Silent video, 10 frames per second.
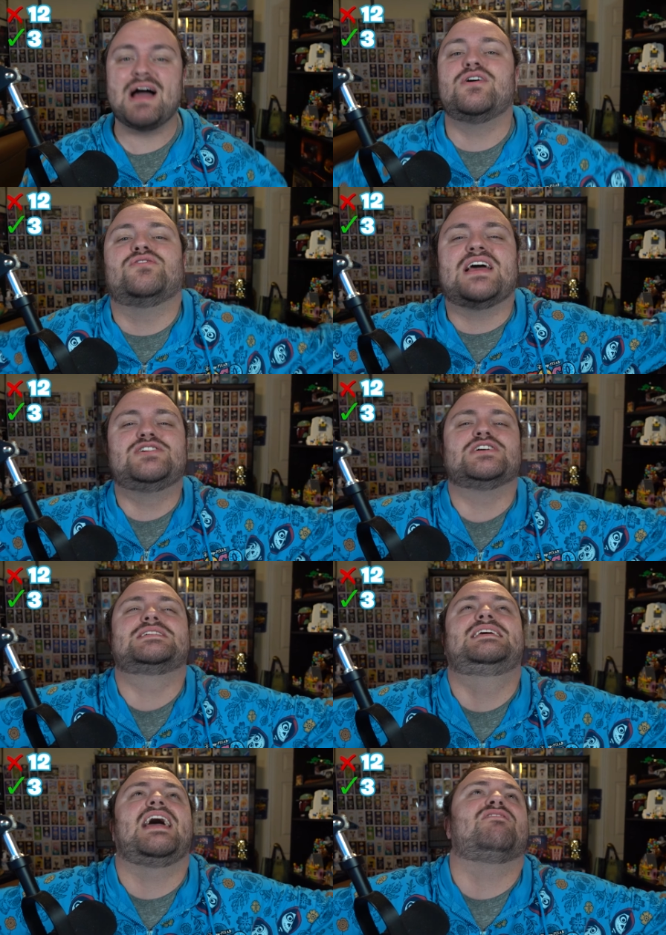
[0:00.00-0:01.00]
Why don't they
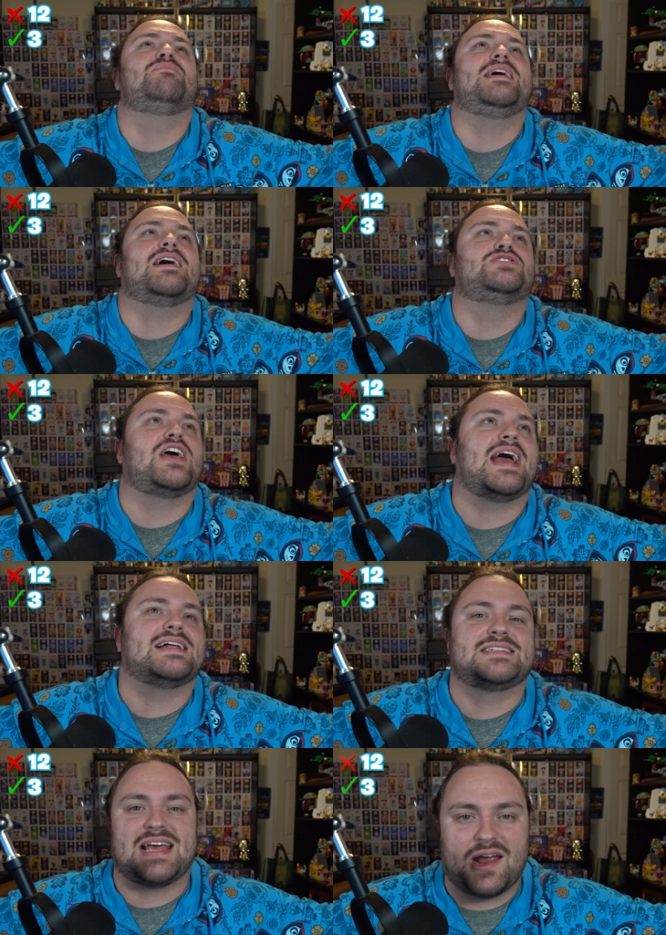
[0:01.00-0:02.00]
just give me a
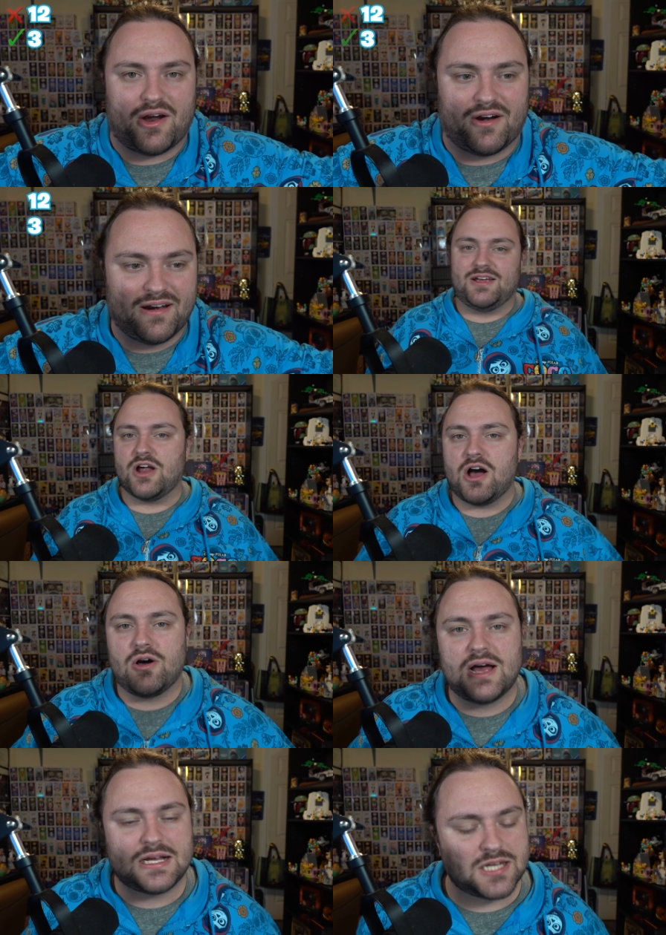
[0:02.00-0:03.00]
chance here? You
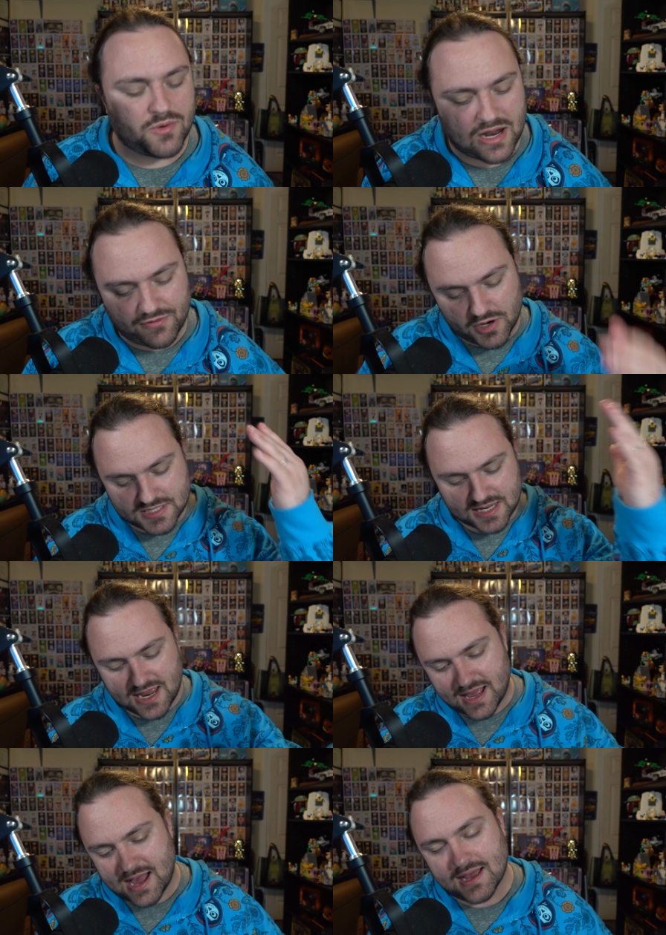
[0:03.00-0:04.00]
know, so what I've learned
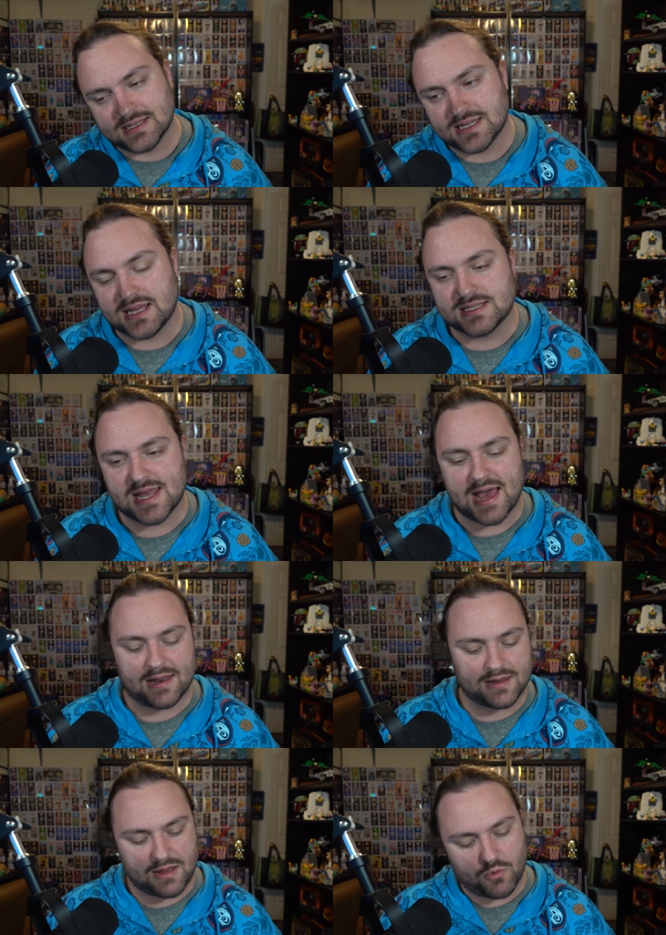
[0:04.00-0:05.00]
today, guys, is
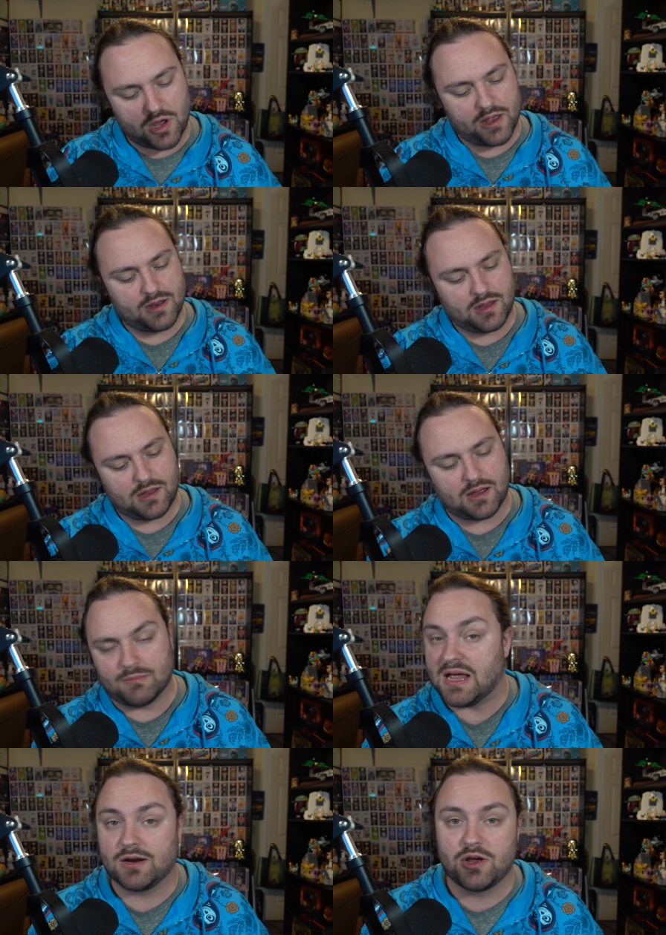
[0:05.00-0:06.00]
that one,
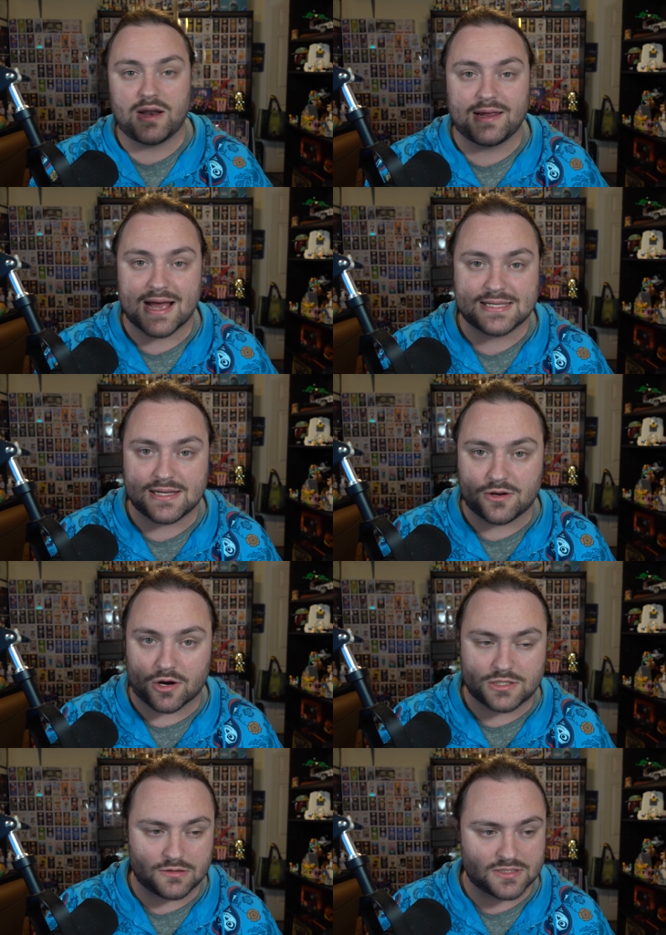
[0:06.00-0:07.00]
I'm not good at guessing
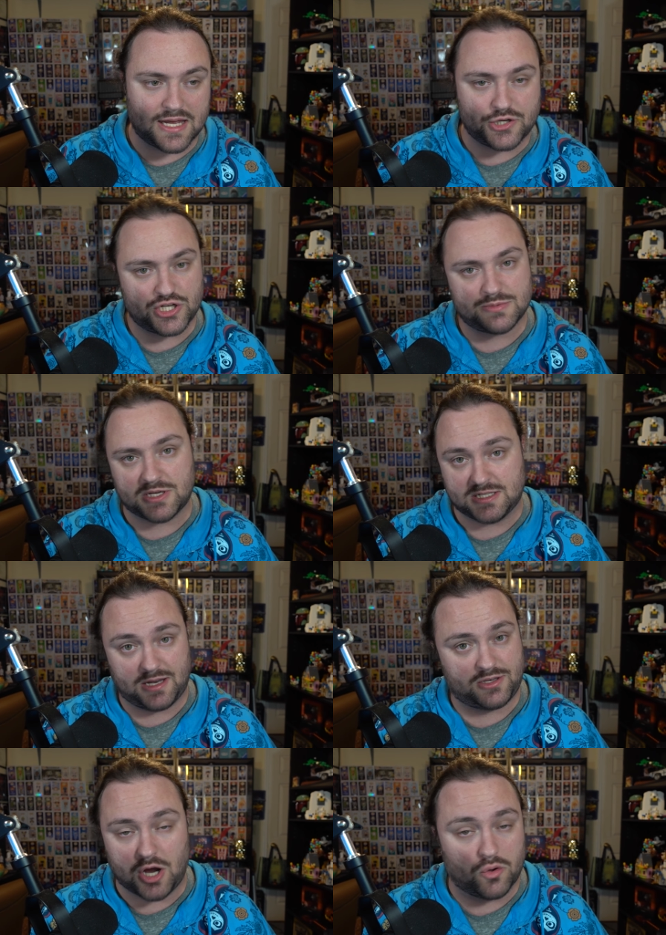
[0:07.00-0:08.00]
cartoons' ages because
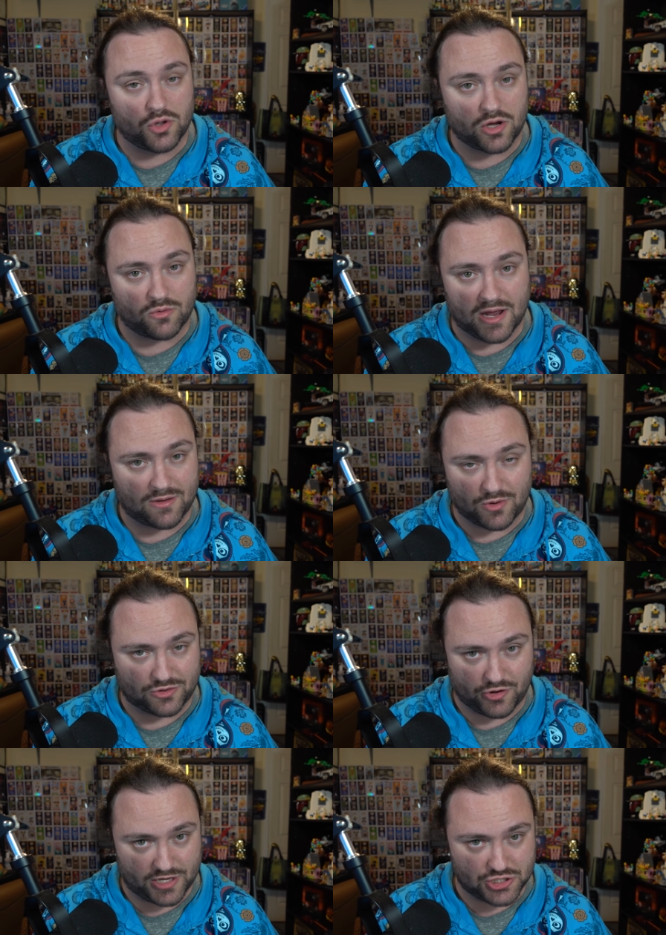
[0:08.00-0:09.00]
they don't look like what
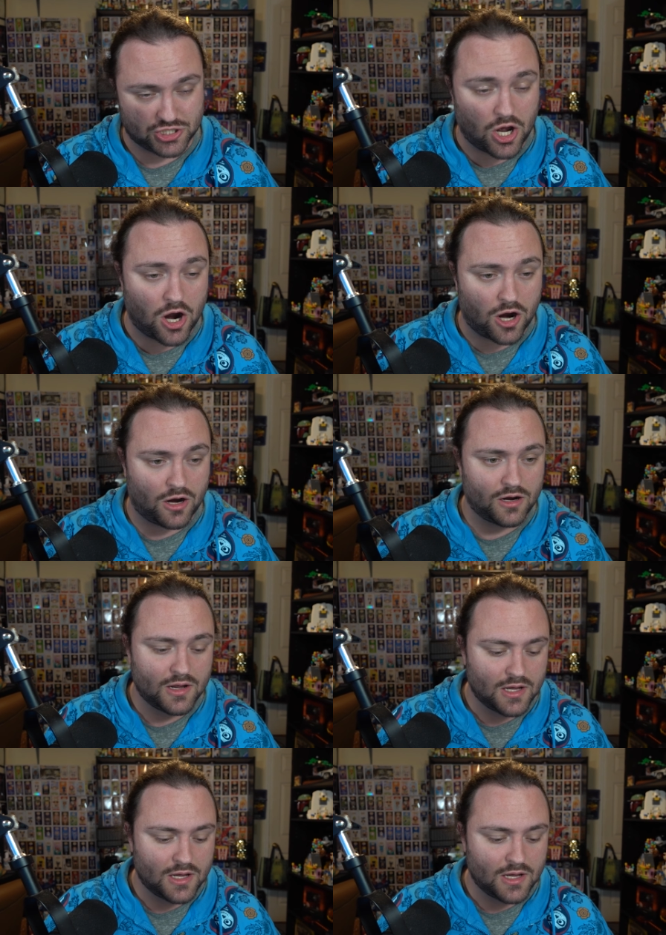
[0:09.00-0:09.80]
their ages are.